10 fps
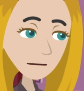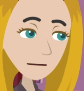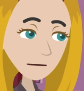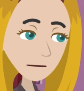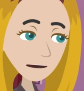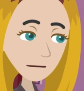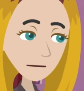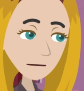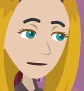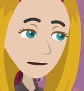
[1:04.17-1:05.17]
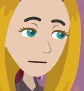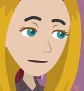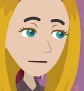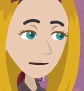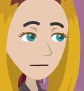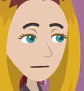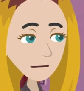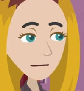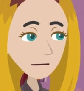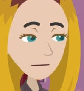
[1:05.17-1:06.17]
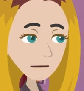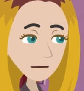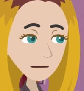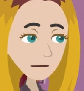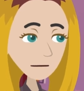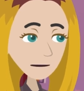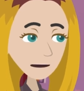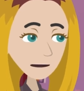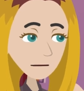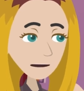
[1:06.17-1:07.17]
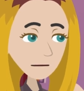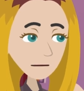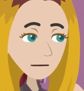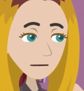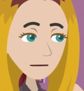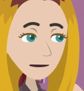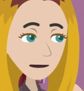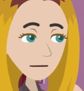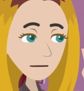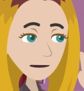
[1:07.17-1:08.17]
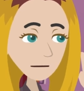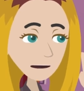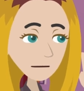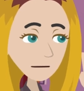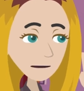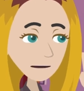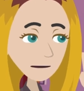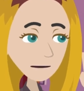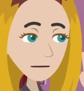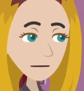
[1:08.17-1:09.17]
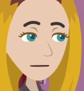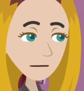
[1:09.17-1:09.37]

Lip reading: to the base form of the verb. For example, he eats breakfast every morning.